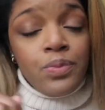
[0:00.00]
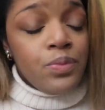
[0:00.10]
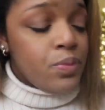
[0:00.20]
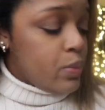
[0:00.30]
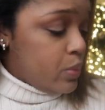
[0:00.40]

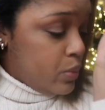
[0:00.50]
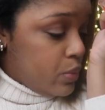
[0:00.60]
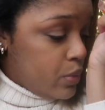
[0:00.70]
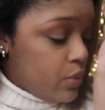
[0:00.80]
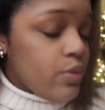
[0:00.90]

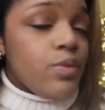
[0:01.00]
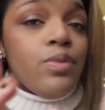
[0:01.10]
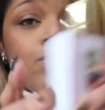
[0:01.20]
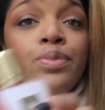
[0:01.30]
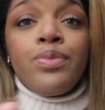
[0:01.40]

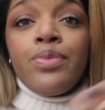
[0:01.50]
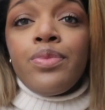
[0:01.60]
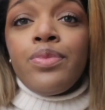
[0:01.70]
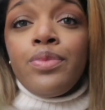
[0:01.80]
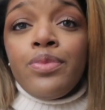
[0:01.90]

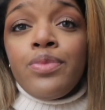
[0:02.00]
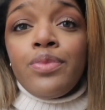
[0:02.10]
[no speech]